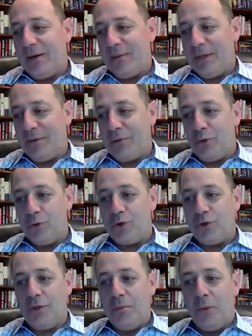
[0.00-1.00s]

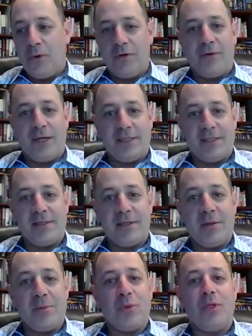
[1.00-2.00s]
Usually more devices
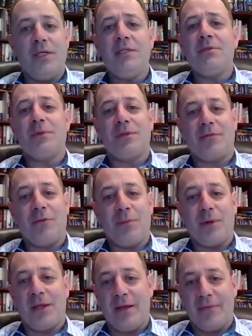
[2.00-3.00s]
than employees, with
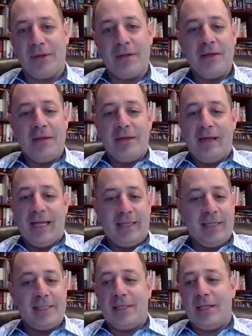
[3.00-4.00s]
everybody having at
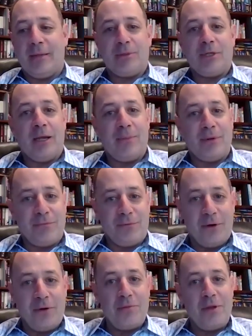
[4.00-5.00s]
least a laptop and a
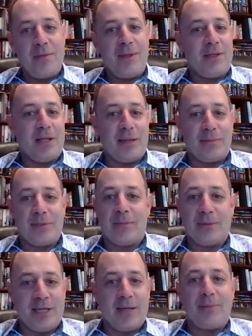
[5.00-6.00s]
phone, maybe a
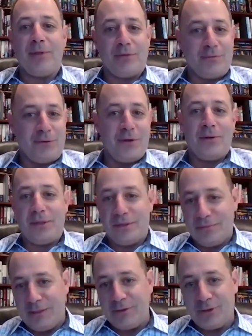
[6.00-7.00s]
laptop, a tablet and
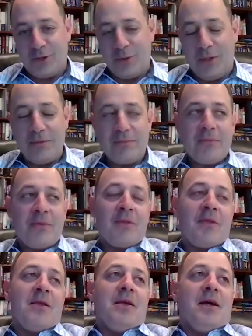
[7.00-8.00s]
phone, and so on.
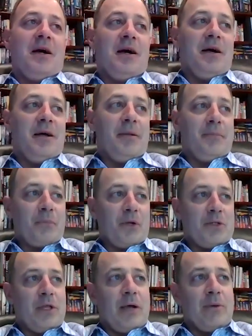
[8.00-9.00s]

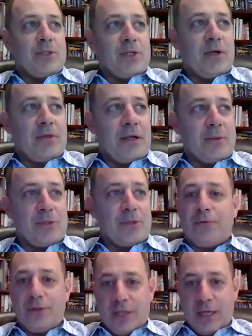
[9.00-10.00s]
So that was our
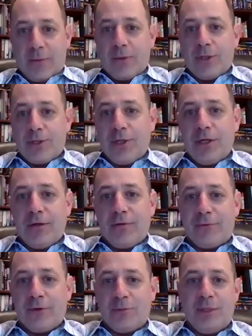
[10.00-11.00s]
first acquisition and the
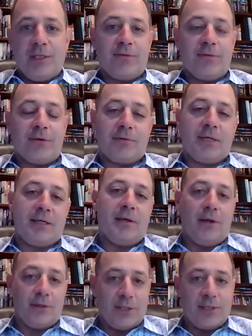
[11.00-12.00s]
first piece of our
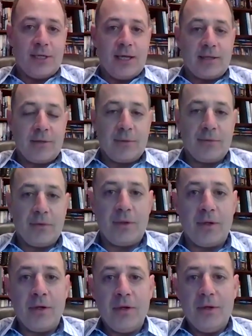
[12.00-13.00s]
technology stack that we
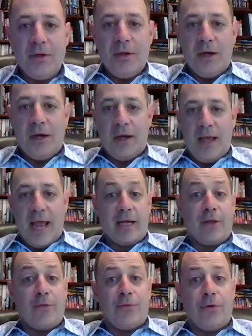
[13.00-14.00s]
really
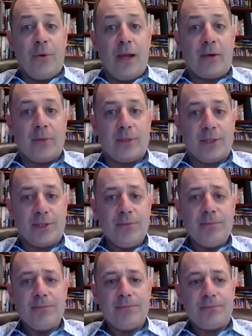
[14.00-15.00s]
added through
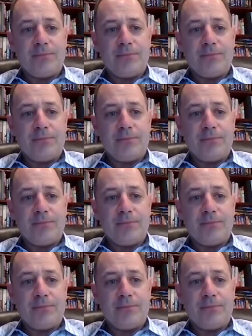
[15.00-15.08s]
acquisition.